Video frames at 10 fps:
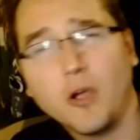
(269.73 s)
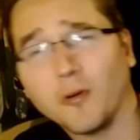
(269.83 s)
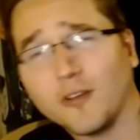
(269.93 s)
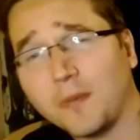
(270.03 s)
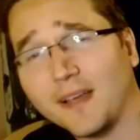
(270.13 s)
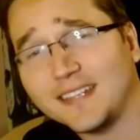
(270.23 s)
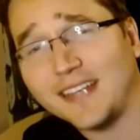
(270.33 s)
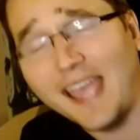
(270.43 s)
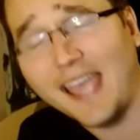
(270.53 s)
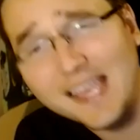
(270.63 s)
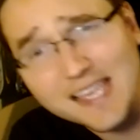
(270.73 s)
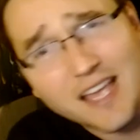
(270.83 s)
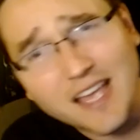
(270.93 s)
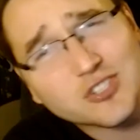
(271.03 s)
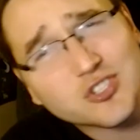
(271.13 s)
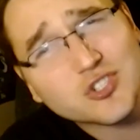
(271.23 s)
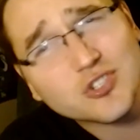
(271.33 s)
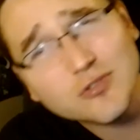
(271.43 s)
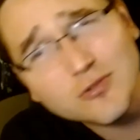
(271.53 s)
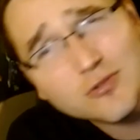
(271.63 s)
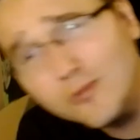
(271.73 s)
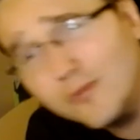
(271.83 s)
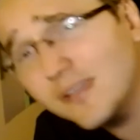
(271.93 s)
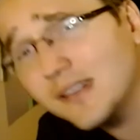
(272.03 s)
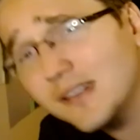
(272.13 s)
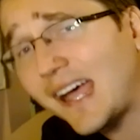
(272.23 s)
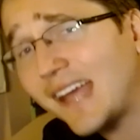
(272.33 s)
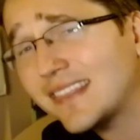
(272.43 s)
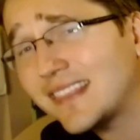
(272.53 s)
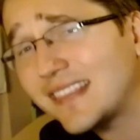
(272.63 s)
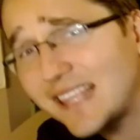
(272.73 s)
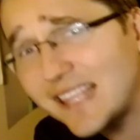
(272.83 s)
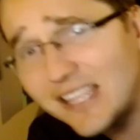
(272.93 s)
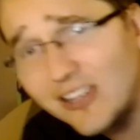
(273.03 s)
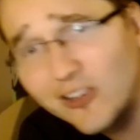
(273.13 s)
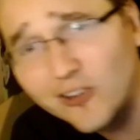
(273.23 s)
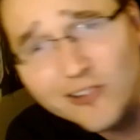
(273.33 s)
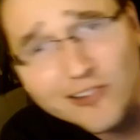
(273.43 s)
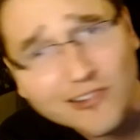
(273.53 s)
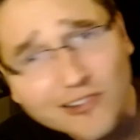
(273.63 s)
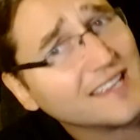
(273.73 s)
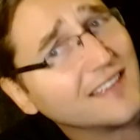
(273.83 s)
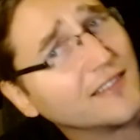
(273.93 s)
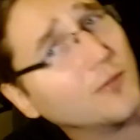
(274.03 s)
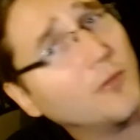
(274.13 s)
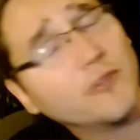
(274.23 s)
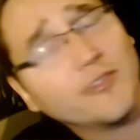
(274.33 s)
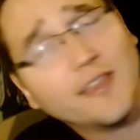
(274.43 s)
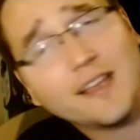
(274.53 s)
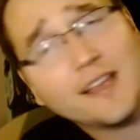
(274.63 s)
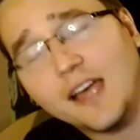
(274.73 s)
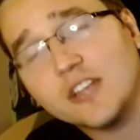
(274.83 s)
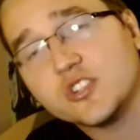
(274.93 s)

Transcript: We're expecting a June at the earliest, most likely not.